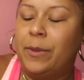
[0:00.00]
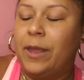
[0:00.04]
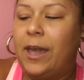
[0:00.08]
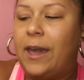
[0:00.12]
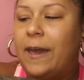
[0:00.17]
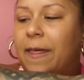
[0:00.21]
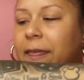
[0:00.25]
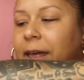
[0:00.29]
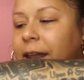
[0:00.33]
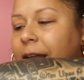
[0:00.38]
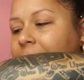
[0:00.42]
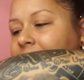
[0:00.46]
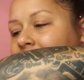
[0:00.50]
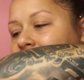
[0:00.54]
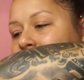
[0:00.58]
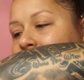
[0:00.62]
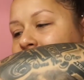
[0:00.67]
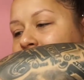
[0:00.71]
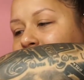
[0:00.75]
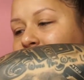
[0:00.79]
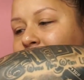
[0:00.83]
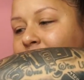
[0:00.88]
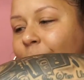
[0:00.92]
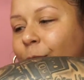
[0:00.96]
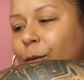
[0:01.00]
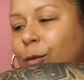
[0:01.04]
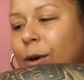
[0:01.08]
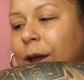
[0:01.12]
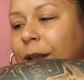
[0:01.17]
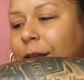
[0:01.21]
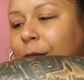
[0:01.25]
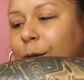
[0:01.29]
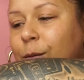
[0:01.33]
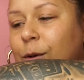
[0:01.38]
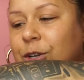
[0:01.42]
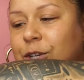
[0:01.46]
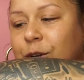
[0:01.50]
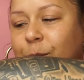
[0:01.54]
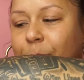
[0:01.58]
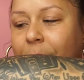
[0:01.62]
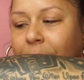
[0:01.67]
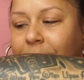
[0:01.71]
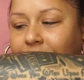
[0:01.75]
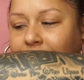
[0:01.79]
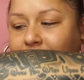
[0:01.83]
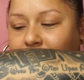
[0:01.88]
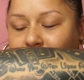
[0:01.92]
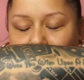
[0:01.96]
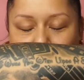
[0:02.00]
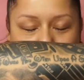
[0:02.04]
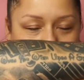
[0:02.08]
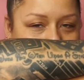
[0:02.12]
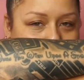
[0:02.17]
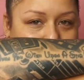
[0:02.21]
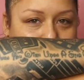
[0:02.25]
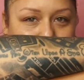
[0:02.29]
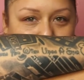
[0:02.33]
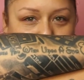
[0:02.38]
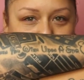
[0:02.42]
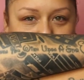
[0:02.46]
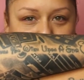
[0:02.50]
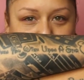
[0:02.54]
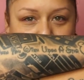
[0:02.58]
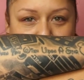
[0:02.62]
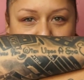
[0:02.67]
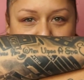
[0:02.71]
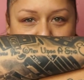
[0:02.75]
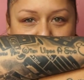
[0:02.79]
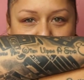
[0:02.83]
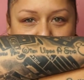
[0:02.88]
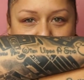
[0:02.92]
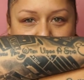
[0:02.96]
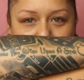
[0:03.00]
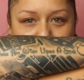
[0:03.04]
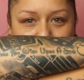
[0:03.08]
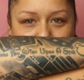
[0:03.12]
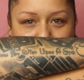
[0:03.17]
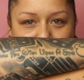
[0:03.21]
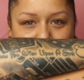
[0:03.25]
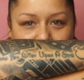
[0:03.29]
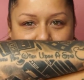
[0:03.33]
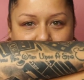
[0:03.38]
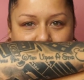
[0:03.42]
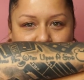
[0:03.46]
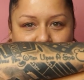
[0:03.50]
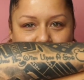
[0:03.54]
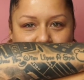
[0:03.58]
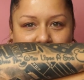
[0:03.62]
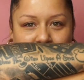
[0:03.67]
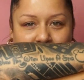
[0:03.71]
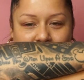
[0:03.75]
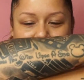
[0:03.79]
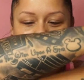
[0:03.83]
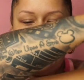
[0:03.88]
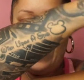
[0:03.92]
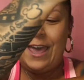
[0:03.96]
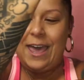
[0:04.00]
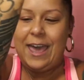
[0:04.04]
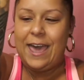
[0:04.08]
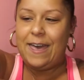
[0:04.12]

And then I have When You Wish Upon a Star, Dreams Really Do Come True.